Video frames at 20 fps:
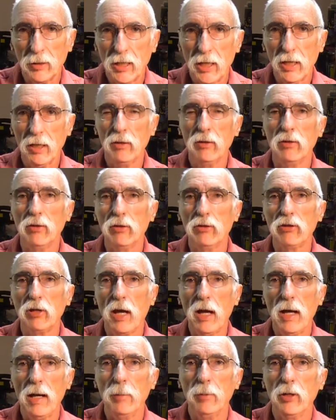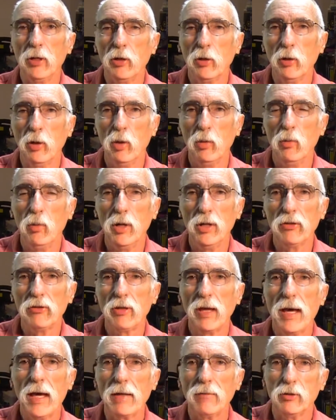again to the shop here on one
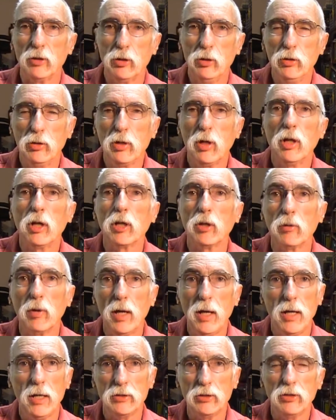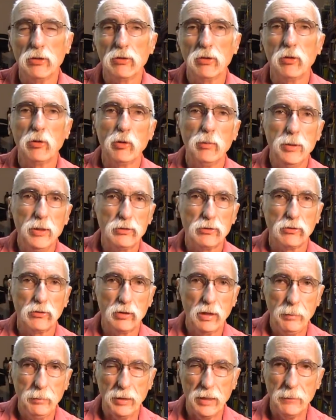side of a two-car garage in central
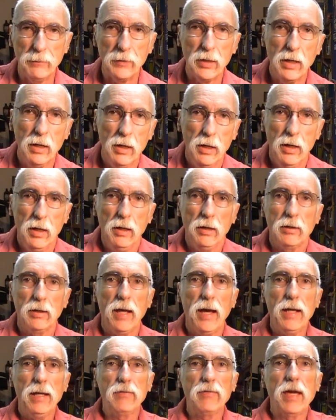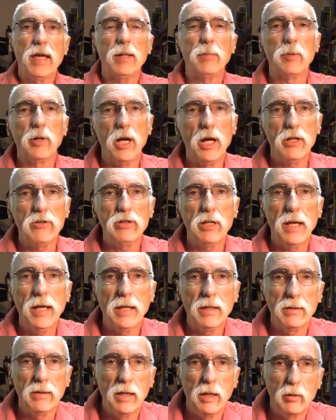Mississippi. Tonight I've got a
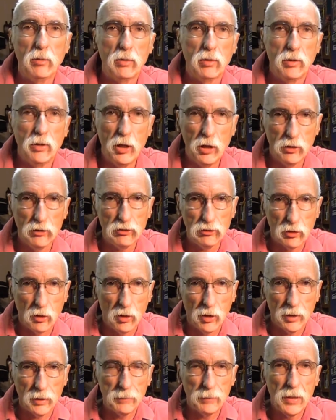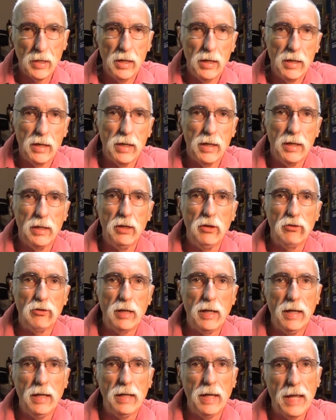project that's going to start. It is
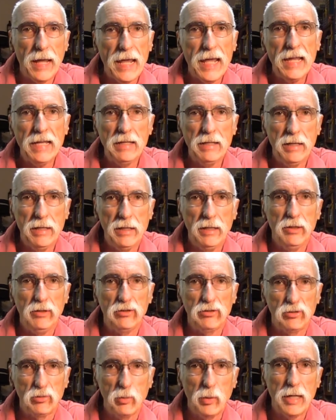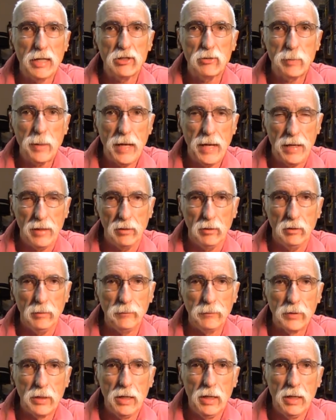an antenna switch panel.